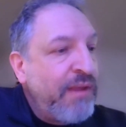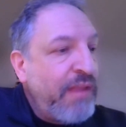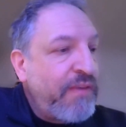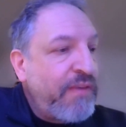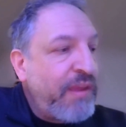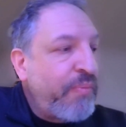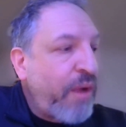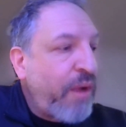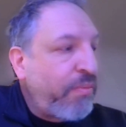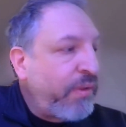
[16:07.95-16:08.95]
I'd say,
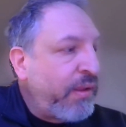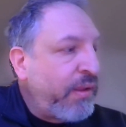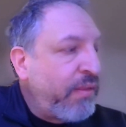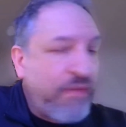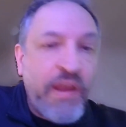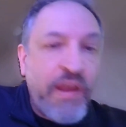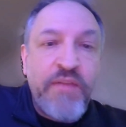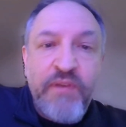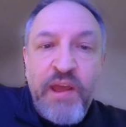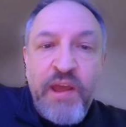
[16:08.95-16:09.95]
probably the
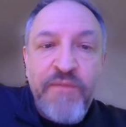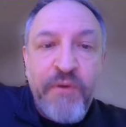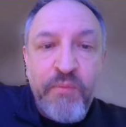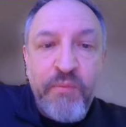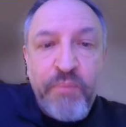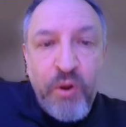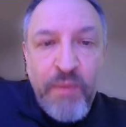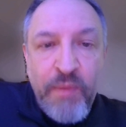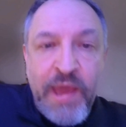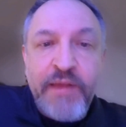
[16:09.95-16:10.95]
size of an iPhone Pro
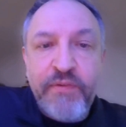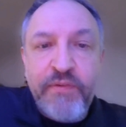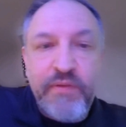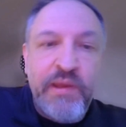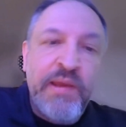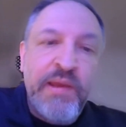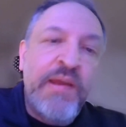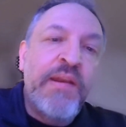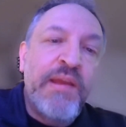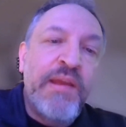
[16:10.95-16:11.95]
Max,
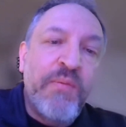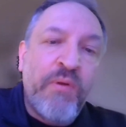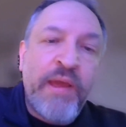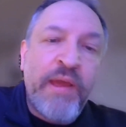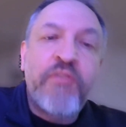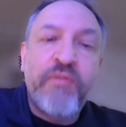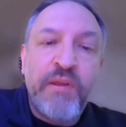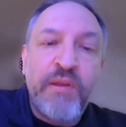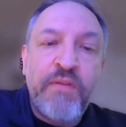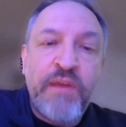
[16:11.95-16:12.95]
and it will
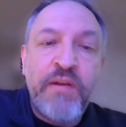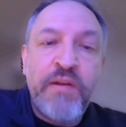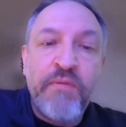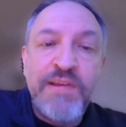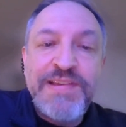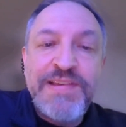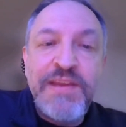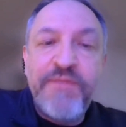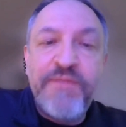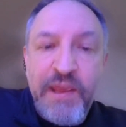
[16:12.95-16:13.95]
actually send and
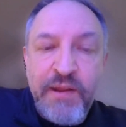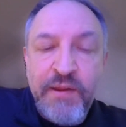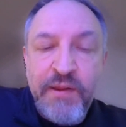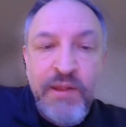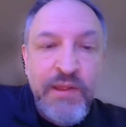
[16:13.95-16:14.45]
receive data.